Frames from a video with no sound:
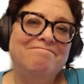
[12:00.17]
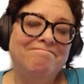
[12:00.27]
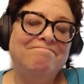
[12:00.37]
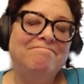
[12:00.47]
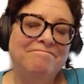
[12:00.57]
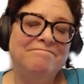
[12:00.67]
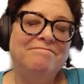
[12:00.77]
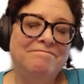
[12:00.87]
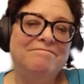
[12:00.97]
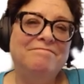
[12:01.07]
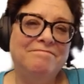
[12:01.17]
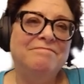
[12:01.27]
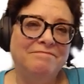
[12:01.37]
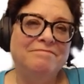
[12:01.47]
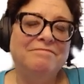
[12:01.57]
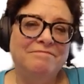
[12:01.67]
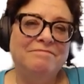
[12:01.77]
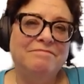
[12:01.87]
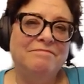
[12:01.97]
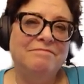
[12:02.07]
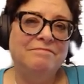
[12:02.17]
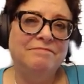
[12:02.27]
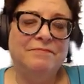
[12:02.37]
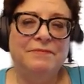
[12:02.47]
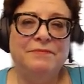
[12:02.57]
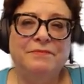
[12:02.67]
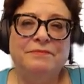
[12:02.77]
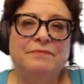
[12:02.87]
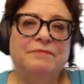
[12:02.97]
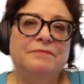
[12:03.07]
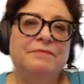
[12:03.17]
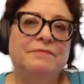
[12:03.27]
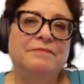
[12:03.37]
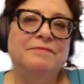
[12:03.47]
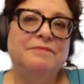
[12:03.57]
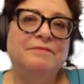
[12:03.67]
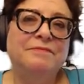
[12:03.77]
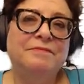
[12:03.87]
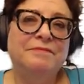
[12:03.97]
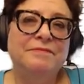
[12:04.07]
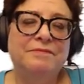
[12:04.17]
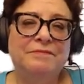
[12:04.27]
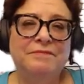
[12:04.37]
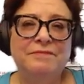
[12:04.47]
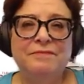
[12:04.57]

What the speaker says: [no speech]